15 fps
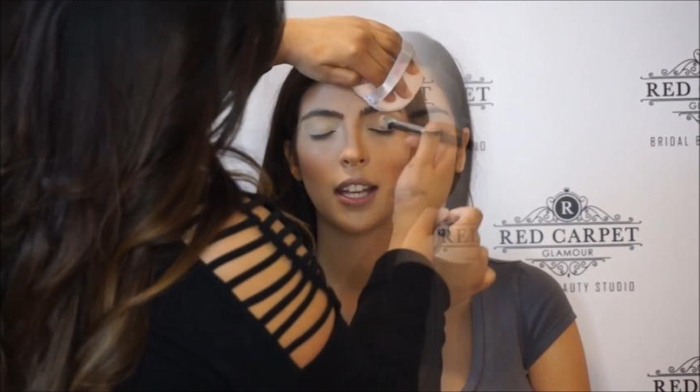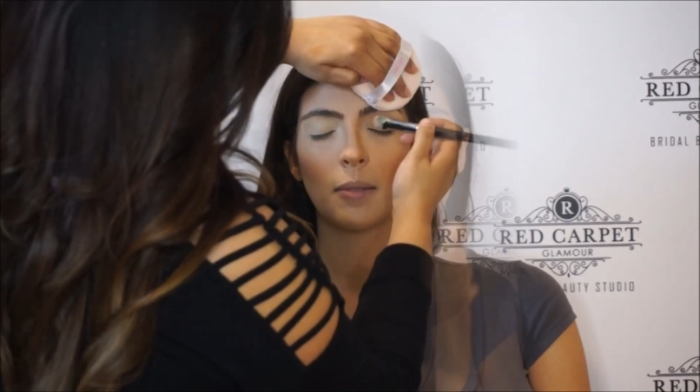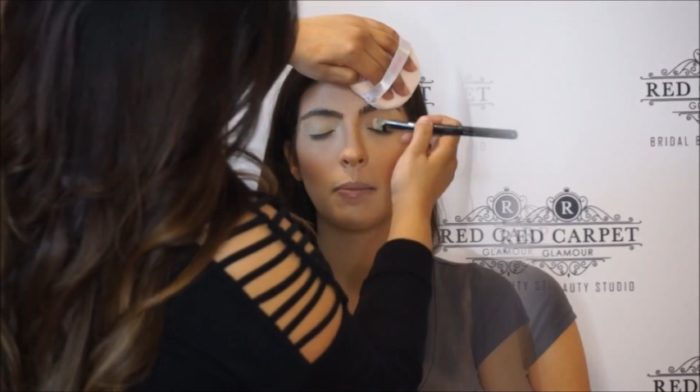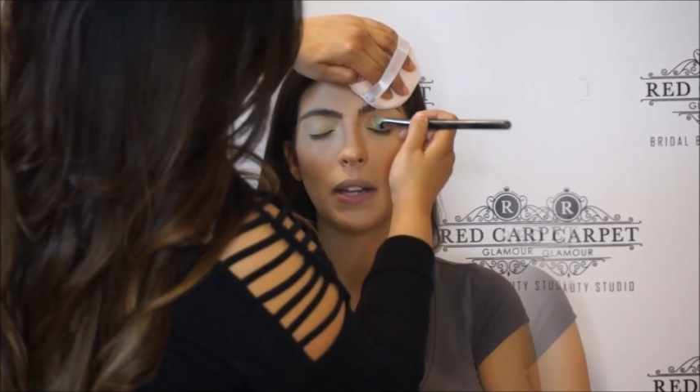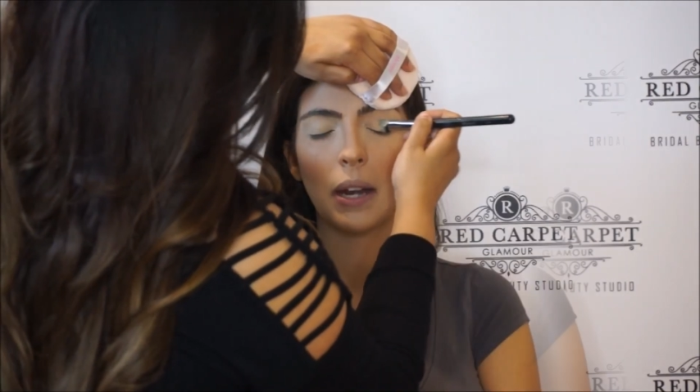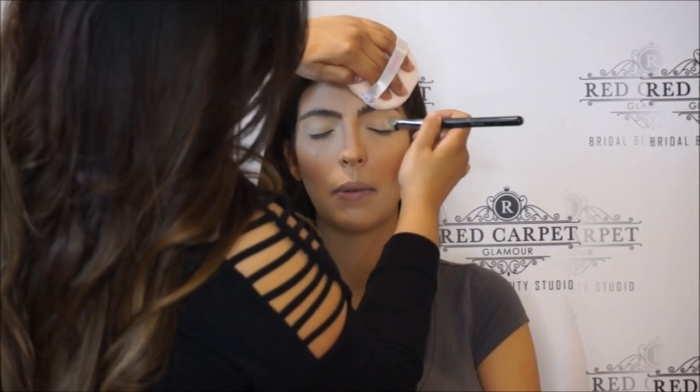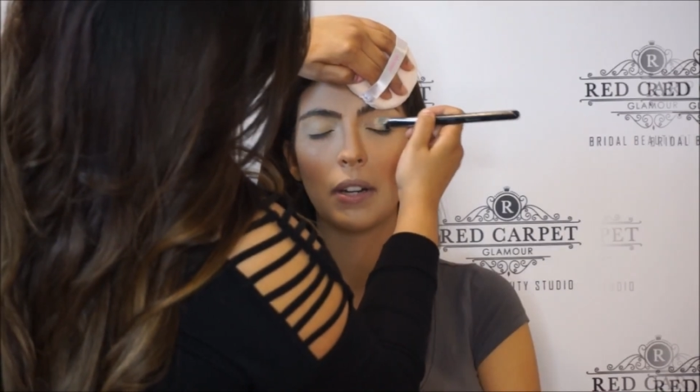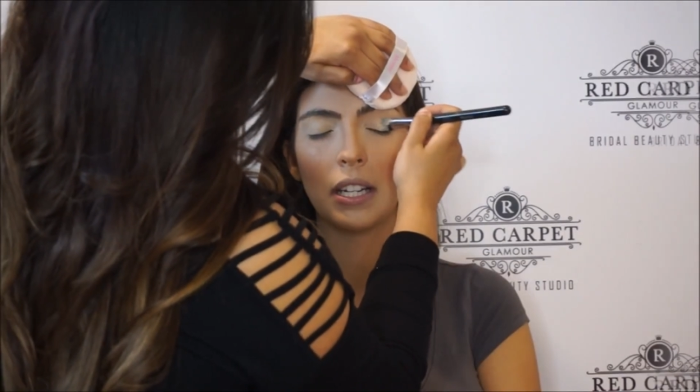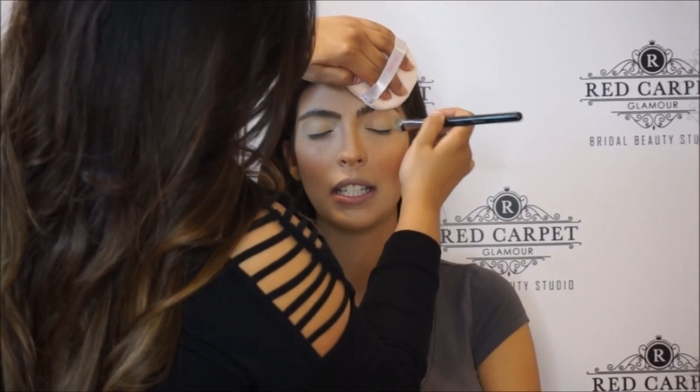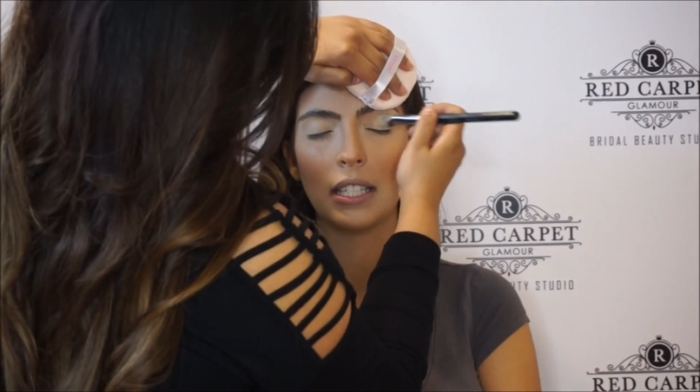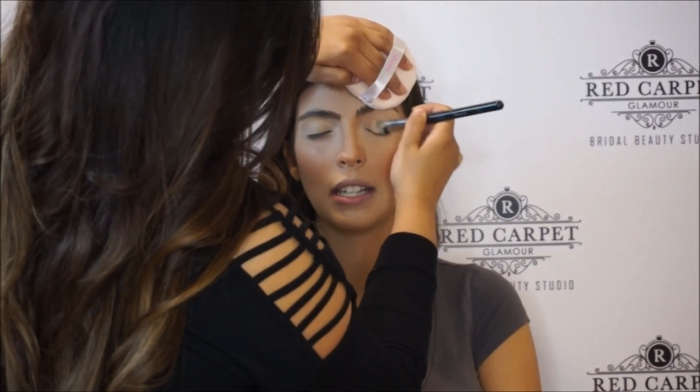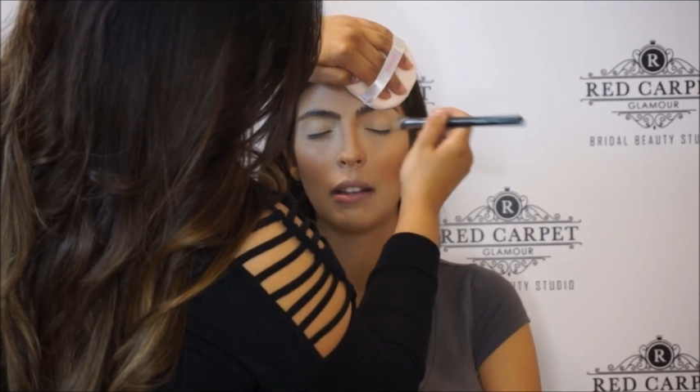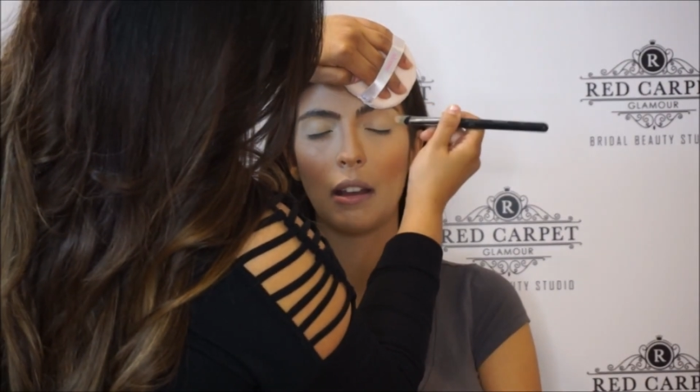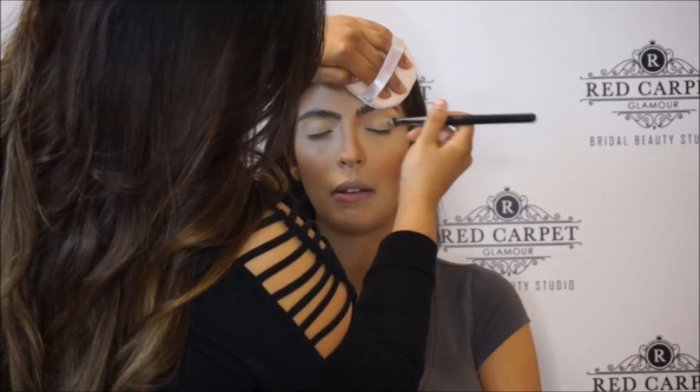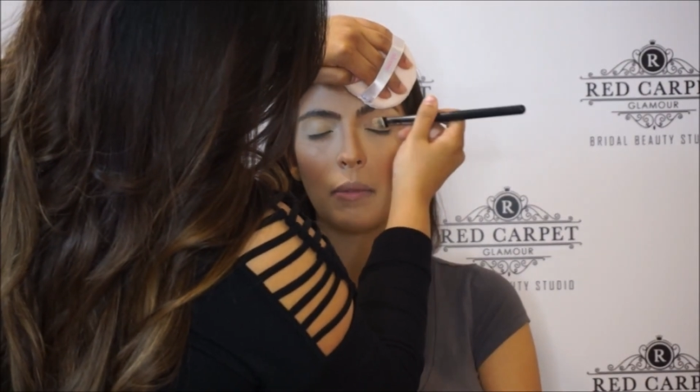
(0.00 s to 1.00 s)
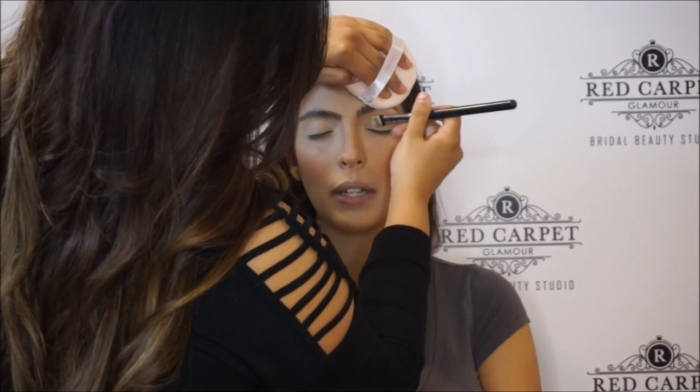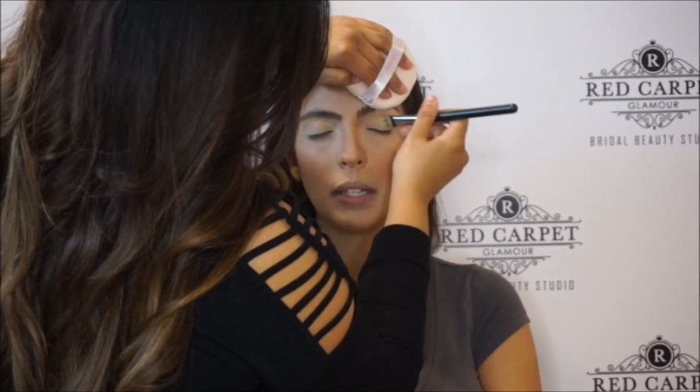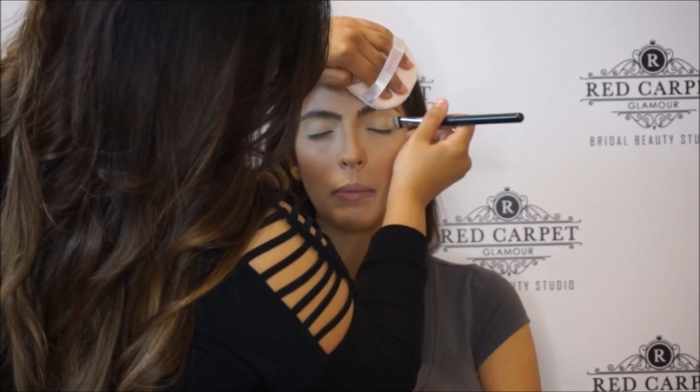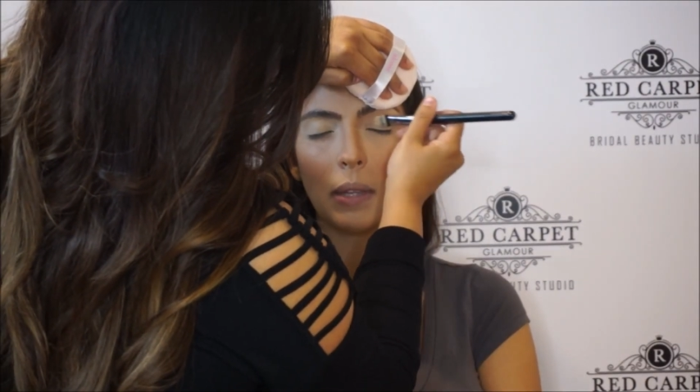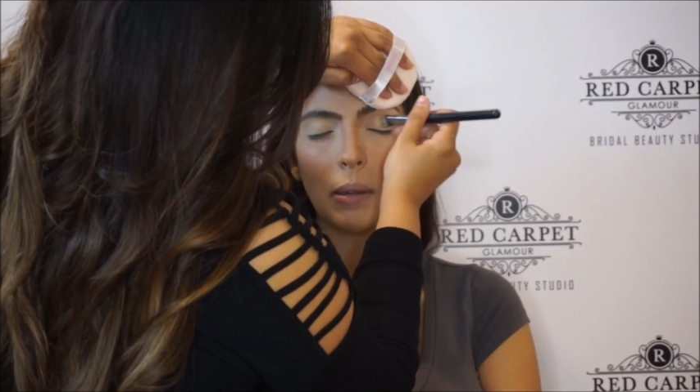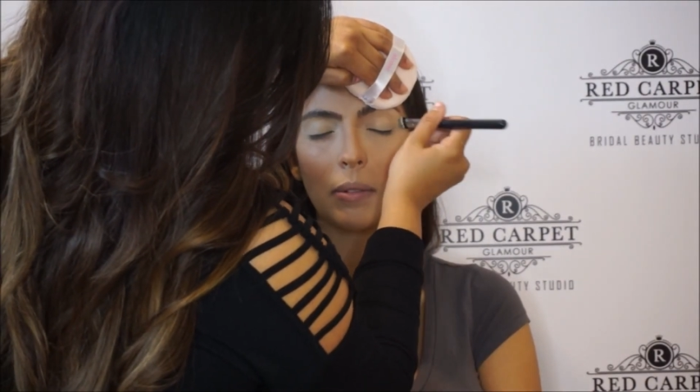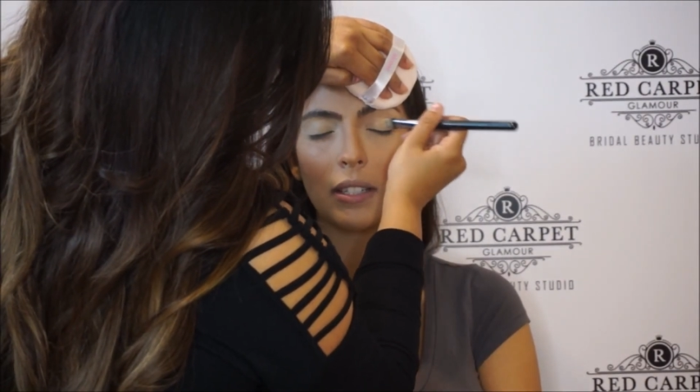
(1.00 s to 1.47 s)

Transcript: and the inner corners